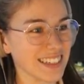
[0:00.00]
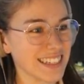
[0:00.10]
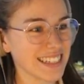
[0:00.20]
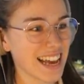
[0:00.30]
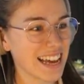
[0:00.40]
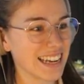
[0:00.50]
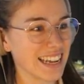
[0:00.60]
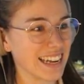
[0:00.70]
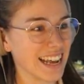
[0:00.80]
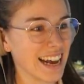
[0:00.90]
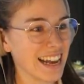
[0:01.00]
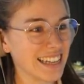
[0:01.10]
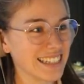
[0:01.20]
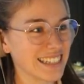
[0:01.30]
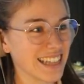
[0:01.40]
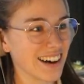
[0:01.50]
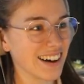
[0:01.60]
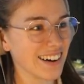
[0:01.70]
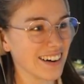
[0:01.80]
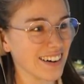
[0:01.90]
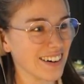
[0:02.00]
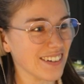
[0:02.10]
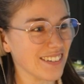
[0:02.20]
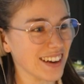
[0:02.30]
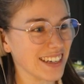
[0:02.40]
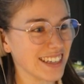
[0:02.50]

this is kind of nice though. What do